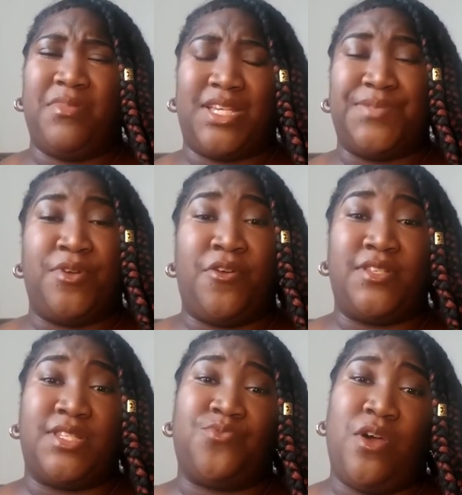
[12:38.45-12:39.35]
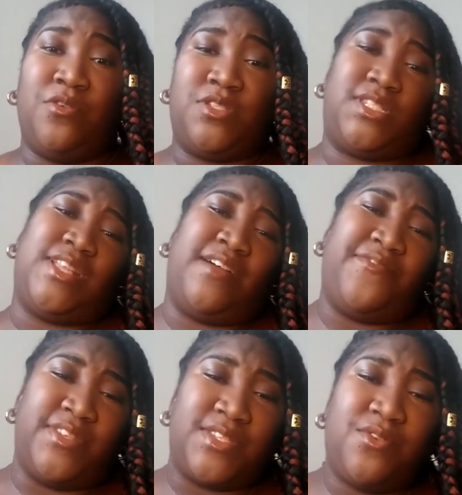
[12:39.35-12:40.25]
experience as well, just not
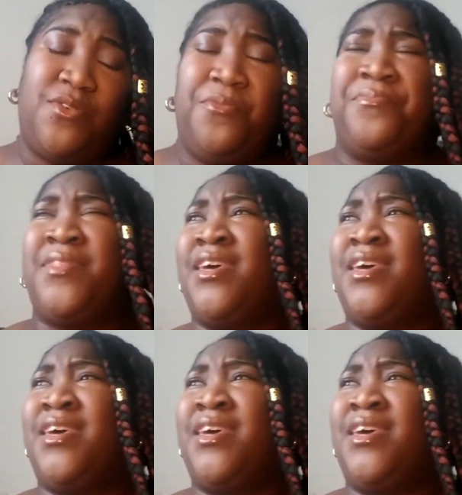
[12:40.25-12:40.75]
physical.